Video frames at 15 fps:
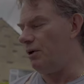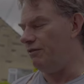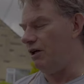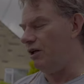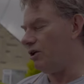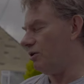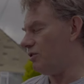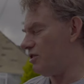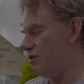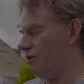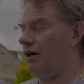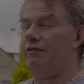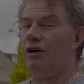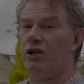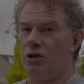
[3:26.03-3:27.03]
I've only got
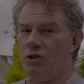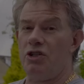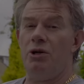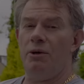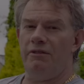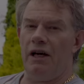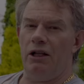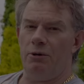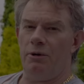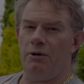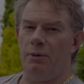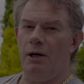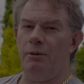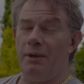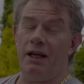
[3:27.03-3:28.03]
I've only got two available at the
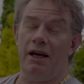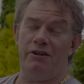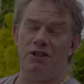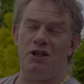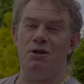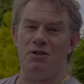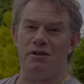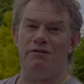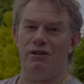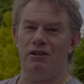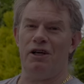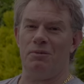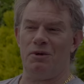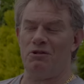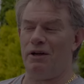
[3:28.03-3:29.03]
moment. The other two's are filled
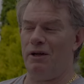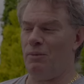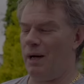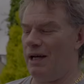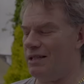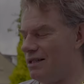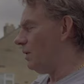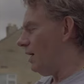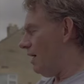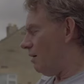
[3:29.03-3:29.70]
up with green waste.